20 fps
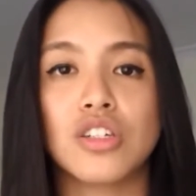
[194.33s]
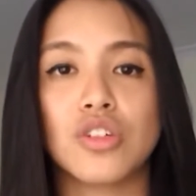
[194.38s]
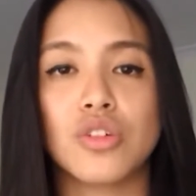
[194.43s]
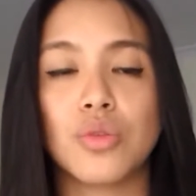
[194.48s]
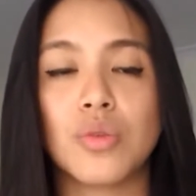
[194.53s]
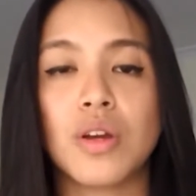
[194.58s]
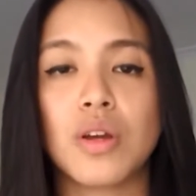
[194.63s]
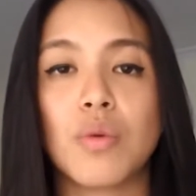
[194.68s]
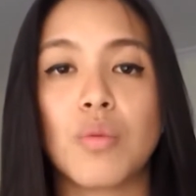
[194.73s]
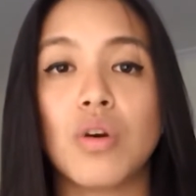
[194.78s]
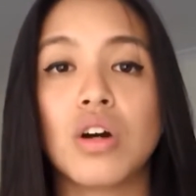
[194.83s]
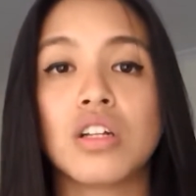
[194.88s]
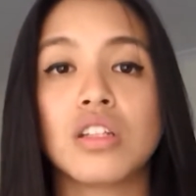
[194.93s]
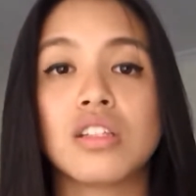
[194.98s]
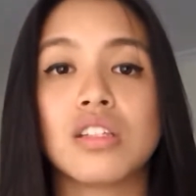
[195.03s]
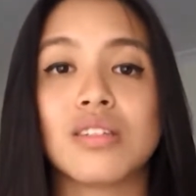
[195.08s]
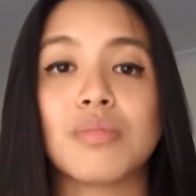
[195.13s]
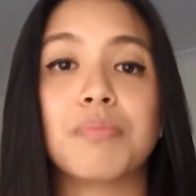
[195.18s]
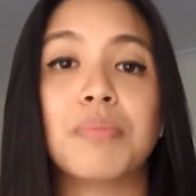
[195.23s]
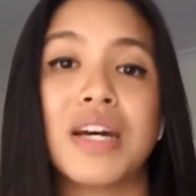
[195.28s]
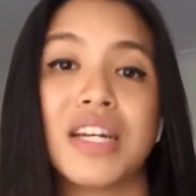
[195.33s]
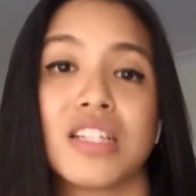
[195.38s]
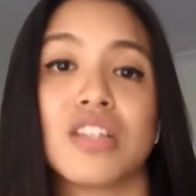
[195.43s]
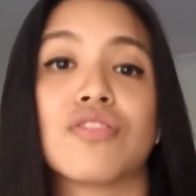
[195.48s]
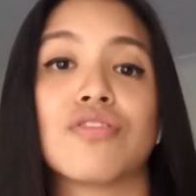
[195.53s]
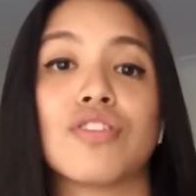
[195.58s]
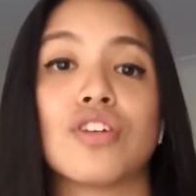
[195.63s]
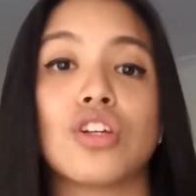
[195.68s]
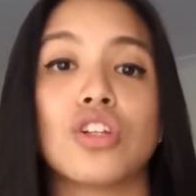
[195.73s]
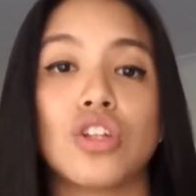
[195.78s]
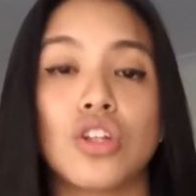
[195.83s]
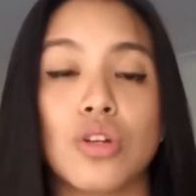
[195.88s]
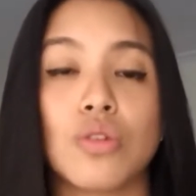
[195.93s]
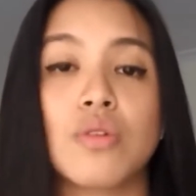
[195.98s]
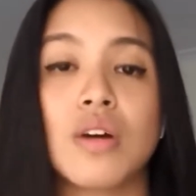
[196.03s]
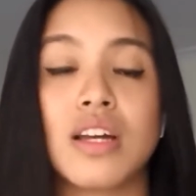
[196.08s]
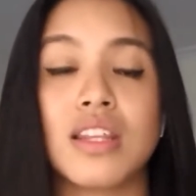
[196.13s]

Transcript: doing what's best for you.